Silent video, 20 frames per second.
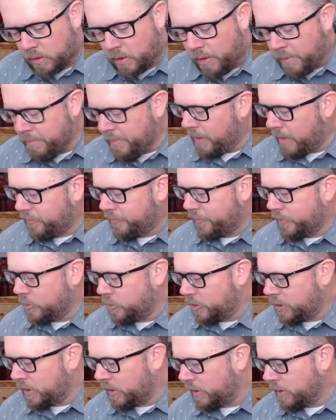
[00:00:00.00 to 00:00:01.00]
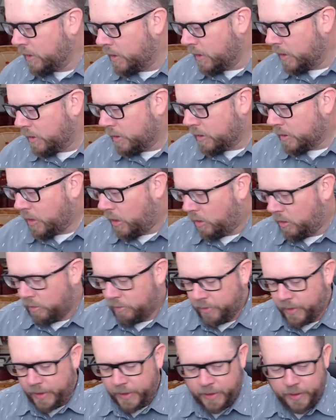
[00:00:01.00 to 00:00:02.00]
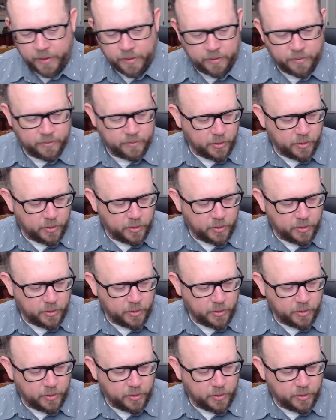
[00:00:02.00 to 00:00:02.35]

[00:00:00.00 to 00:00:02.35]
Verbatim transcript: Mount Fuji coloring.